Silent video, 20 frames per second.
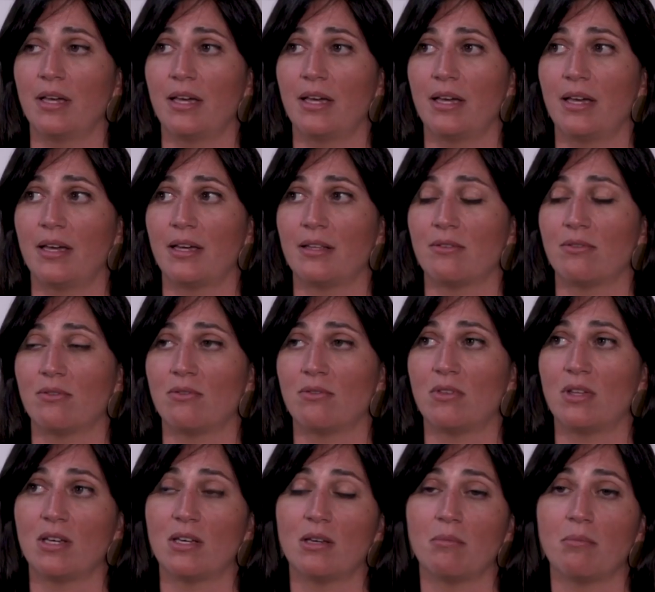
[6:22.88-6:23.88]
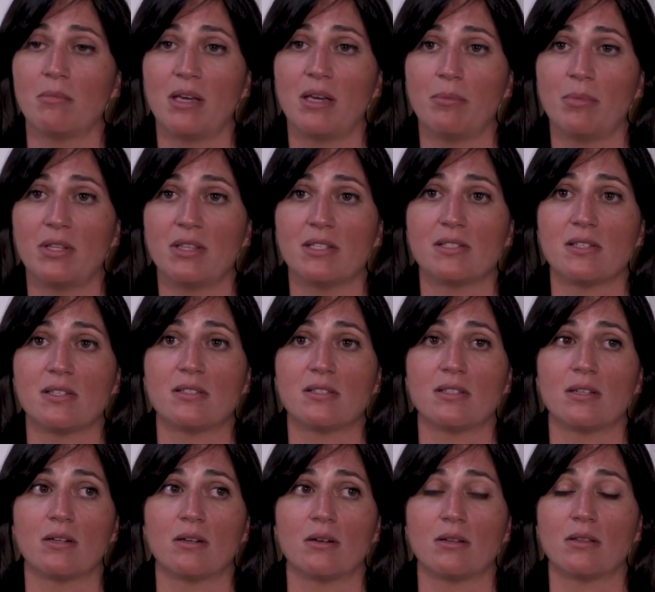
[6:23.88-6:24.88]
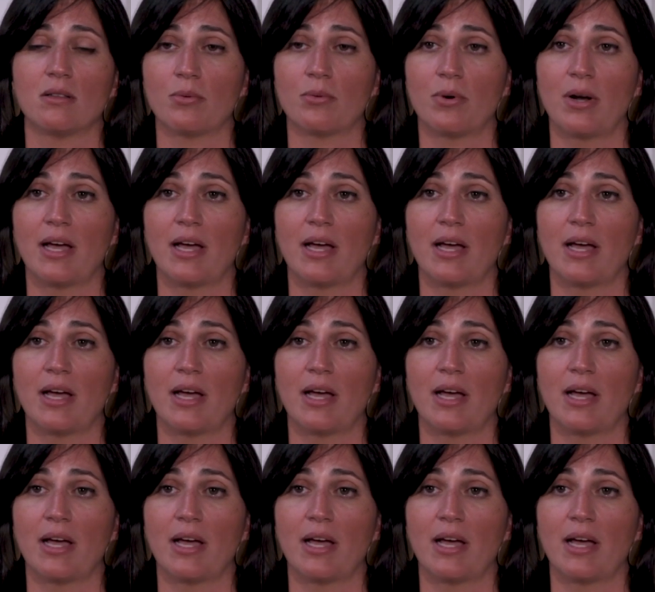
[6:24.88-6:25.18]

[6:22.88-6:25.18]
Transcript: and thinking maybe this is the